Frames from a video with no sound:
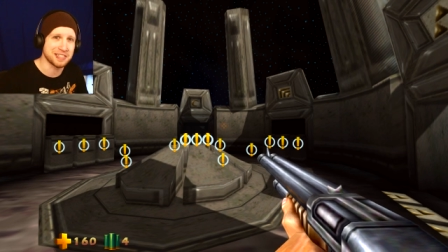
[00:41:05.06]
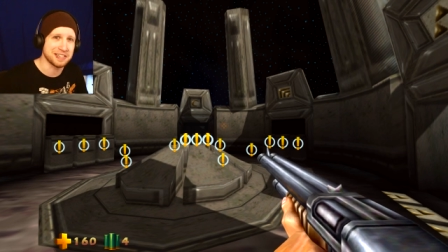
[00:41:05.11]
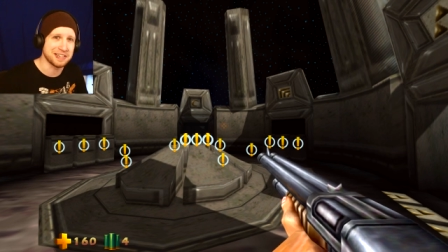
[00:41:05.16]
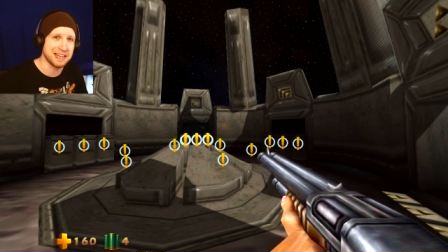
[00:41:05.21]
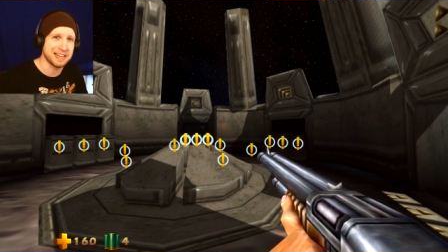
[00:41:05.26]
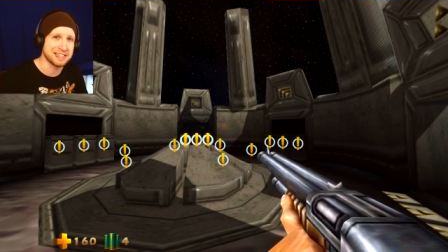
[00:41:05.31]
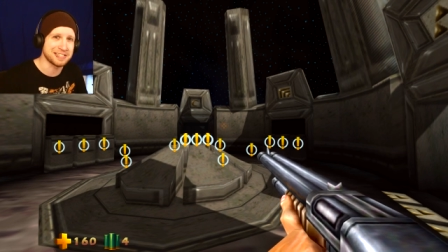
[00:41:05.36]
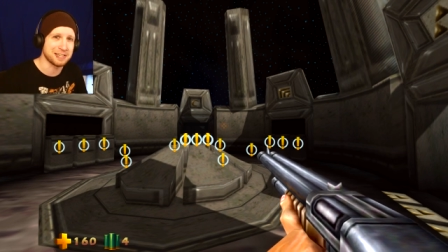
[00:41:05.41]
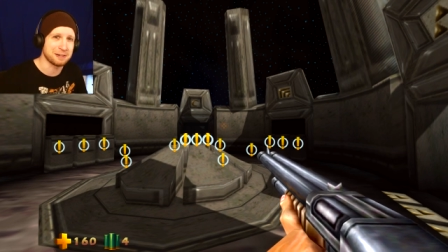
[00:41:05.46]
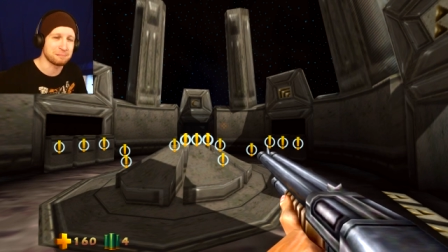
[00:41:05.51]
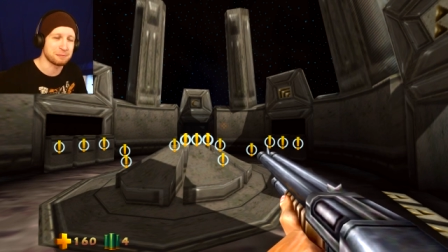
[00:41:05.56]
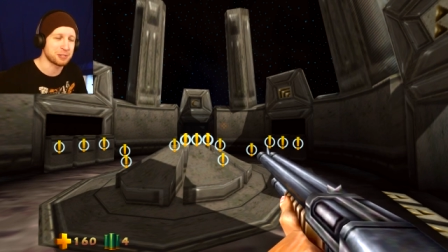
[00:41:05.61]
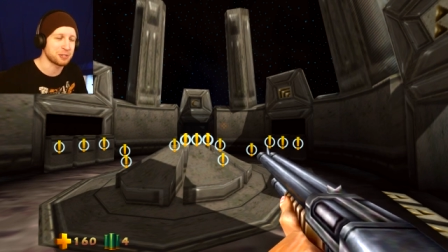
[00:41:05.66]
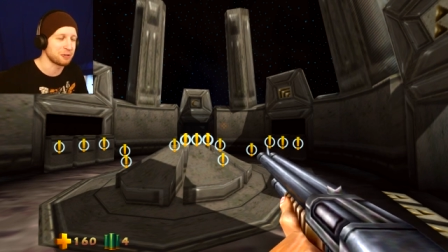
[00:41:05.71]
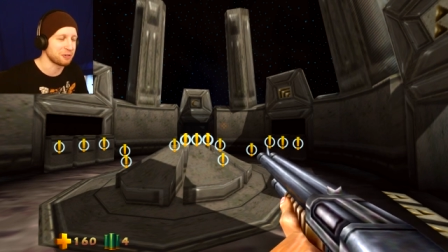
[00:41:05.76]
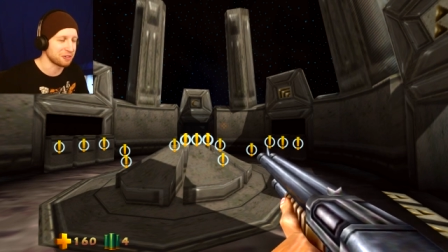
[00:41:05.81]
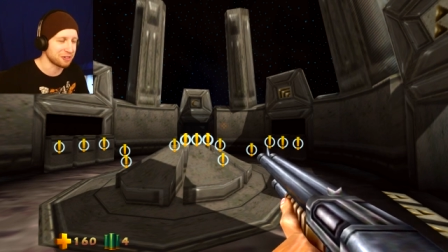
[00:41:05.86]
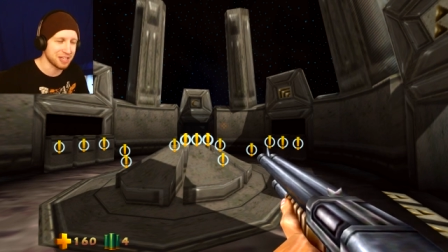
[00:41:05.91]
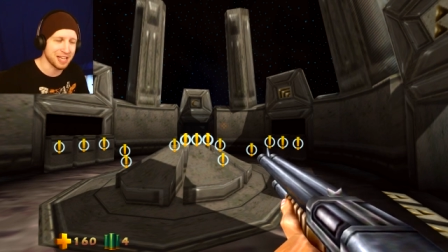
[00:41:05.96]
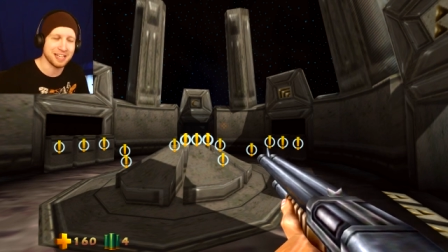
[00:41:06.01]
today's
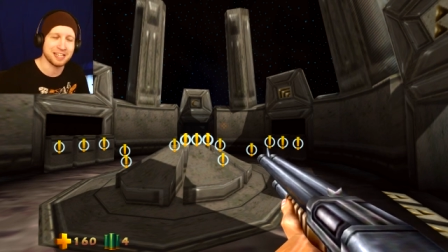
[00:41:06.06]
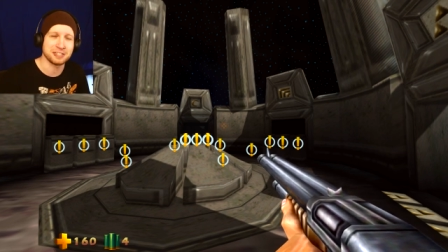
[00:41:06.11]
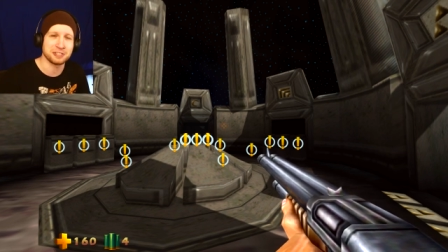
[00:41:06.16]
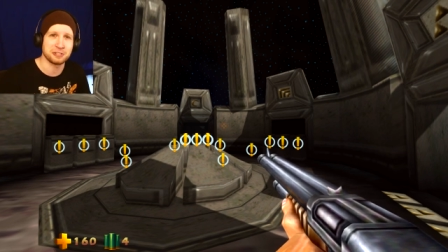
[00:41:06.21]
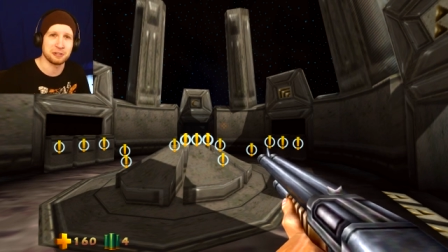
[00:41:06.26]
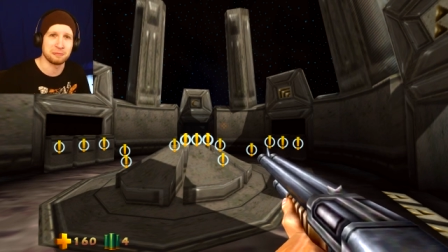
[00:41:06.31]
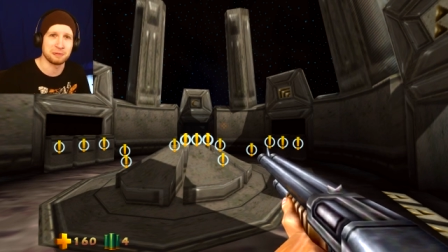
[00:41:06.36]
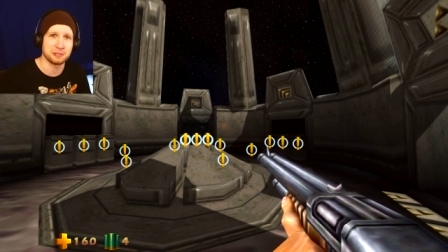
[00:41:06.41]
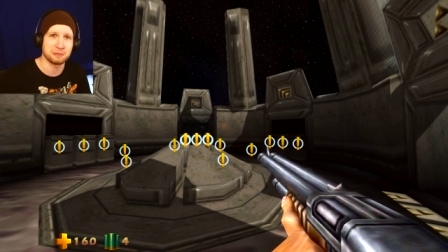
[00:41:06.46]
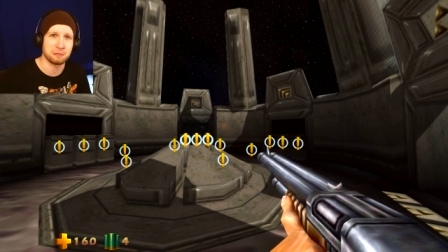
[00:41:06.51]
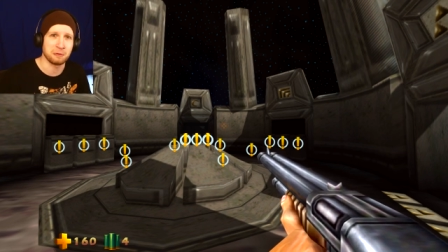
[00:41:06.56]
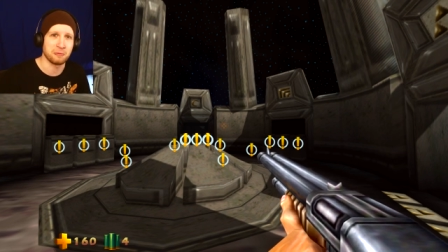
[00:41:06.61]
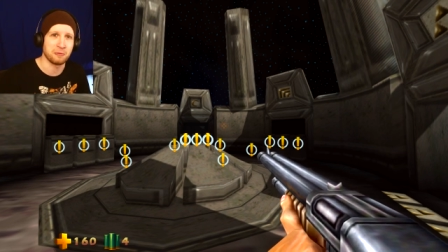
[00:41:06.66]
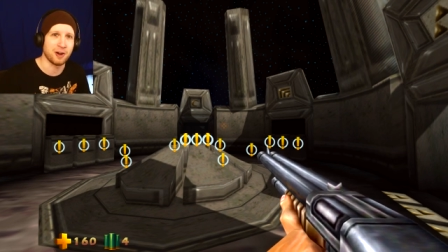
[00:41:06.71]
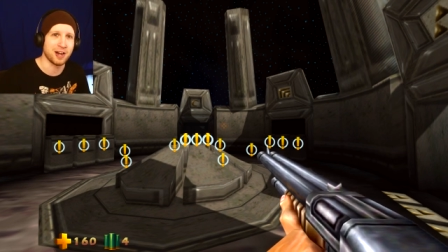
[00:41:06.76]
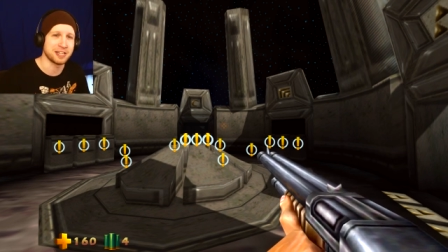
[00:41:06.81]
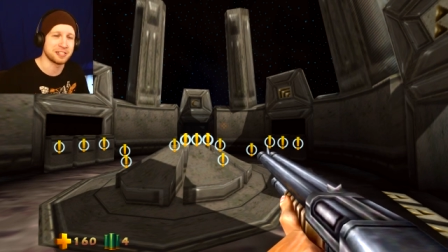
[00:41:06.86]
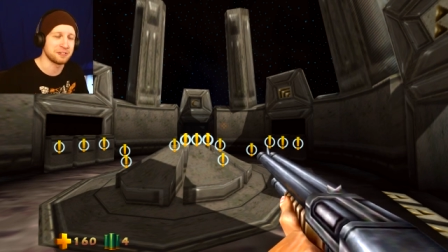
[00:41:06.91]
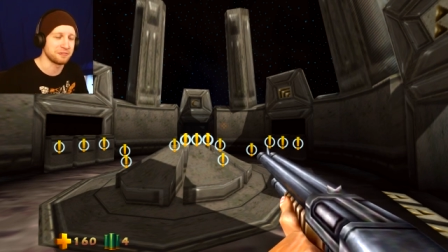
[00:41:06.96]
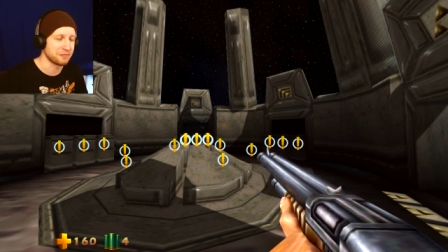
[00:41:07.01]
episode, and thank you so much for
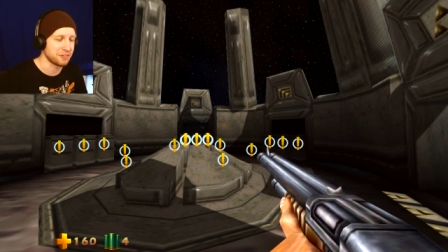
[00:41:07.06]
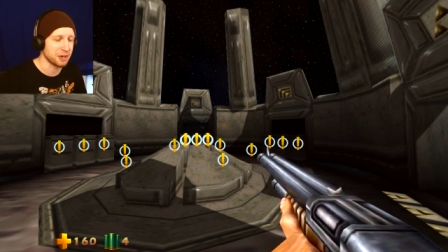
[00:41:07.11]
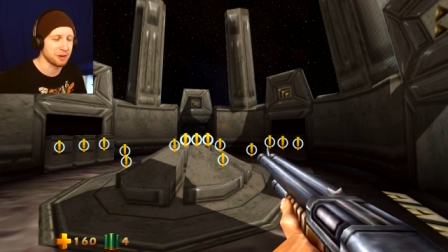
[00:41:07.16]
watching.